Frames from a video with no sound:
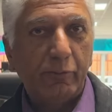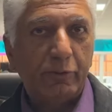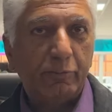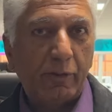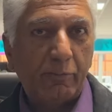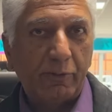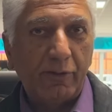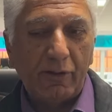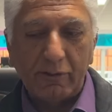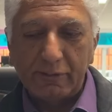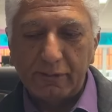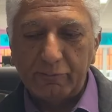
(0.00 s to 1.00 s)
works properly or
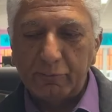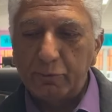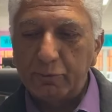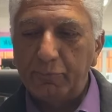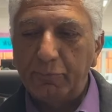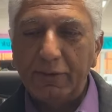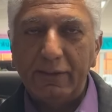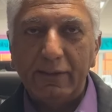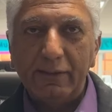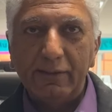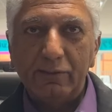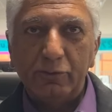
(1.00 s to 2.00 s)
not, and of course breathing
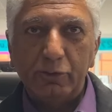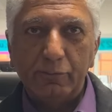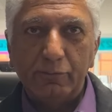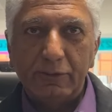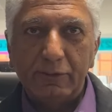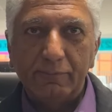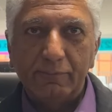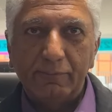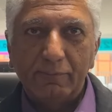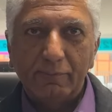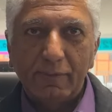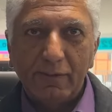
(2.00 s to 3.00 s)
in germs.
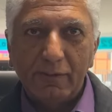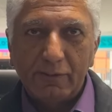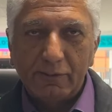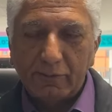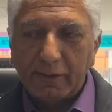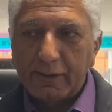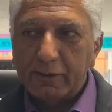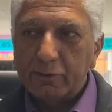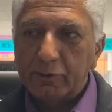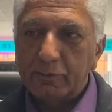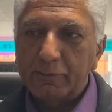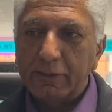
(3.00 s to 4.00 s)
So again, this
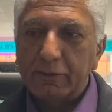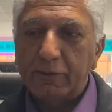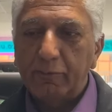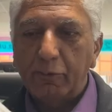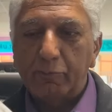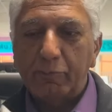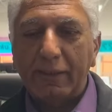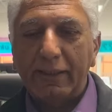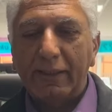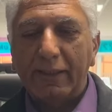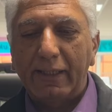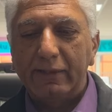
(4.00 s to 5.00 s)
customer's actually booked back
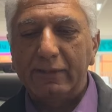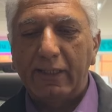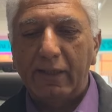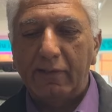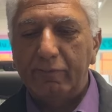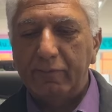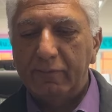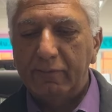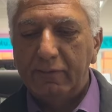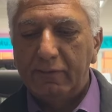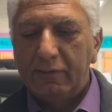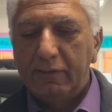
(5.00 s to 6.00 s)
in again to have
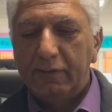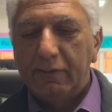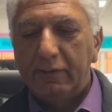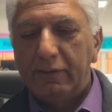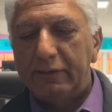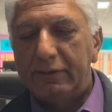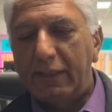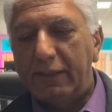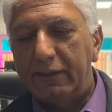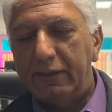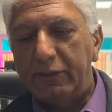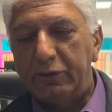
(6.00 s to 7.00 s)
his air
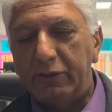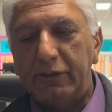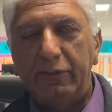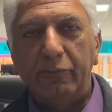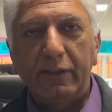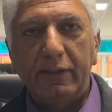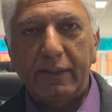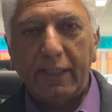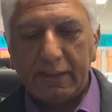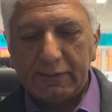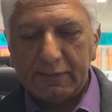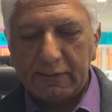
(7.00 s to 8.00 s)
conditioning
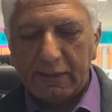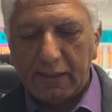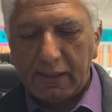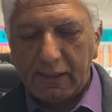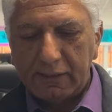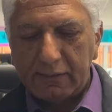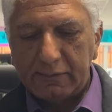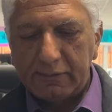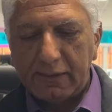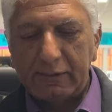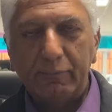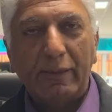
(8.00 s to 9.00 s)
re-gassed and
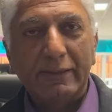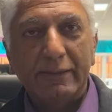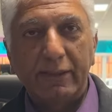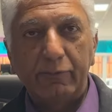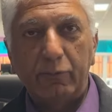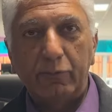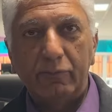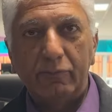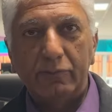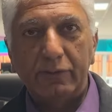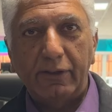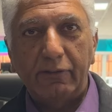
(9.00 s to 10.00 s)
antibacterial
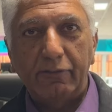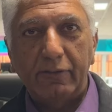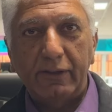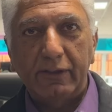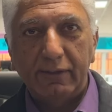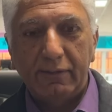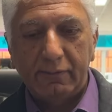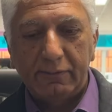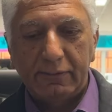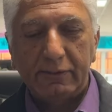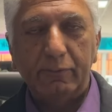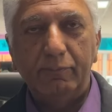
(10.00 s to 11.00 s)
to go through the
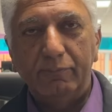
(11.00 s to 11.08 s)
system.